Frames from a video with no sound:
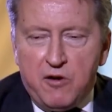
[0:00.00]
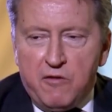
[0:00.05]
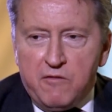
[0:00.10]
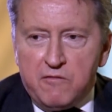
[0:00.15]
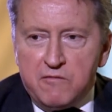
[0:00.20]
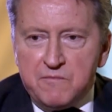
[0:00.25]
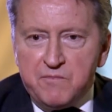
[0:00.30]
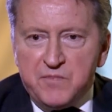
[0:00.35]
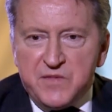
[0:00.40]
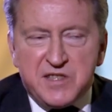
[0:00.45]

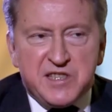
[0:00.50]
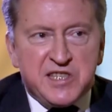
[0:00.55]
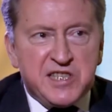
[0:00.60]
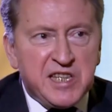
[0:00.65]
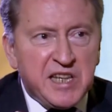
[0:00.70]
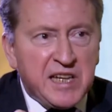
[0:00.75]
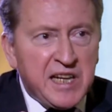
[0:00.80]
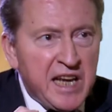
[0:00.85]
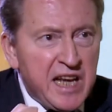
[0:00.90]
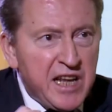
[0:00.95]
of
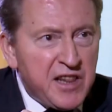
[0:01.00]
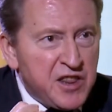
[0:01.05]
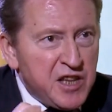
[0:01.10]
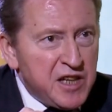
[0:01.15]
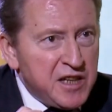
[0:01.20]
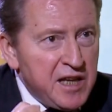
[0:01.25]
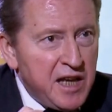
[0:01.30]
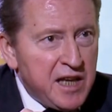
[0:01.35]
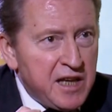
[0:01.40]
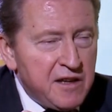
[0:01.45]

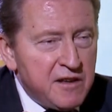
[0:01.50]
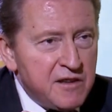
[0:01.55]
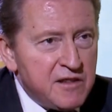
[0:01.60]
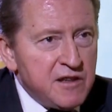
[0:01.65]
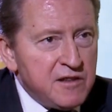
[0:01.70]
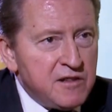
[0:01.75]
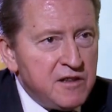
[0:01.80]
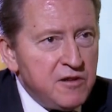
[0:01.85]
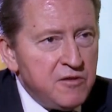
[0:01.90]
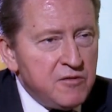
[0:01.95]
strengthening
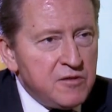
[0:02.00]
the